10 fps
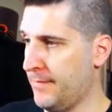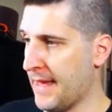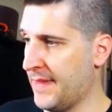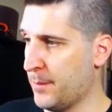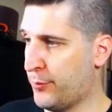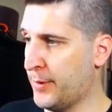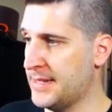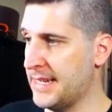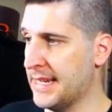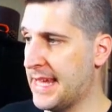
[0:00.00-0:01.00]
And then
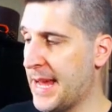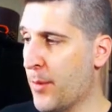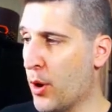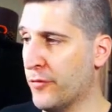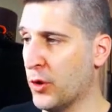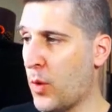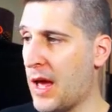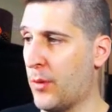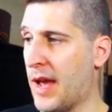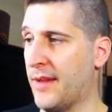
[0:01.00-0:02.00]
printing game over
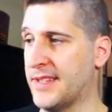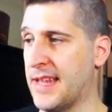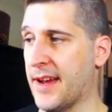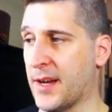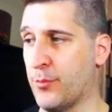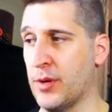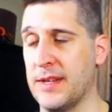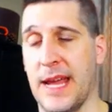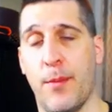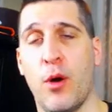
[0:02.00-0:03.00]
and it's not going to print
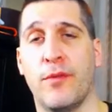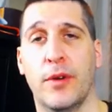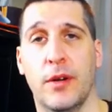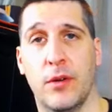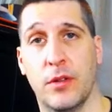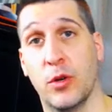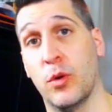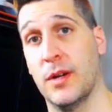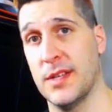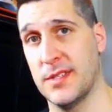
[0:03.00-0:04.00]
game over, look
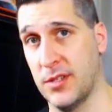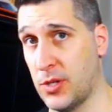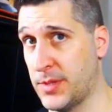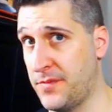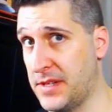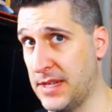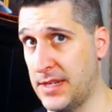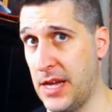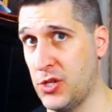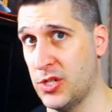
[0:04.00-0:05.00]
where it is in terms of
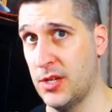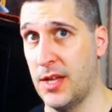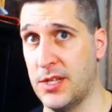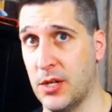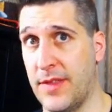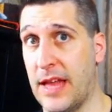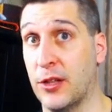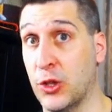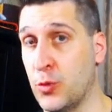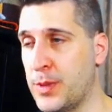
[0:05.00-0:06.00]
indentation, until
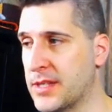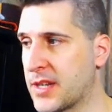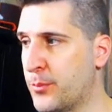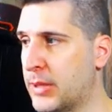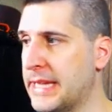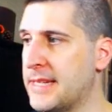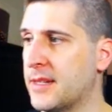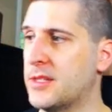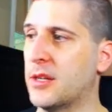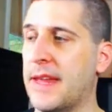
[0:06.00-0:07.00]
that loop is complete,
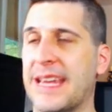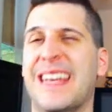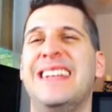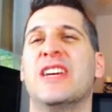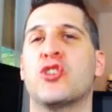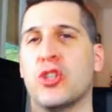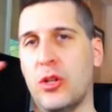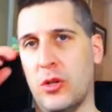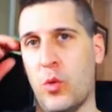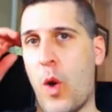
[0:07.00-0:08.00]
until that
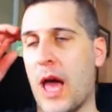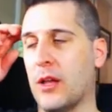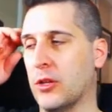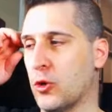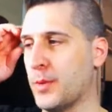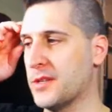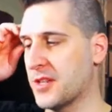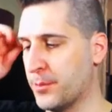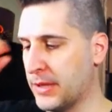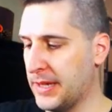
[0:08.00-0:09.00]
conditional while loop is
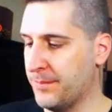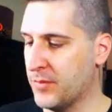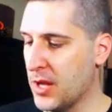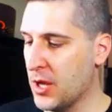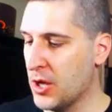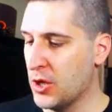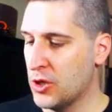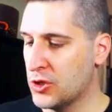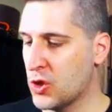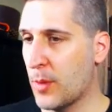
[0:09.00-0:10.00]
complete.
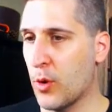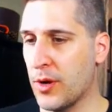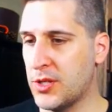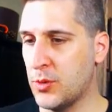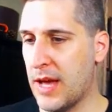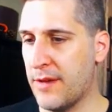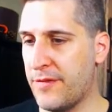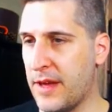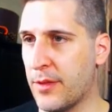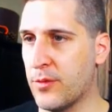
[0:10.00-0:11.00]
So I'm going to
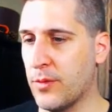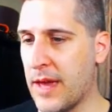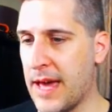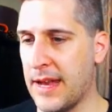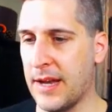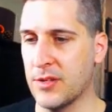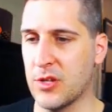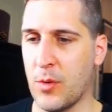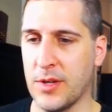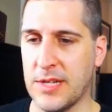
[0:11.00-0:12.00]
F8 through that, and it's
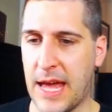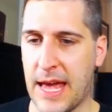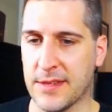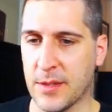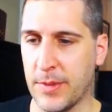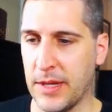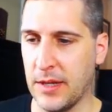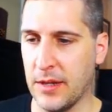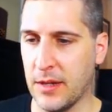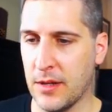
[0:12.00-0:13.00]
going to ask me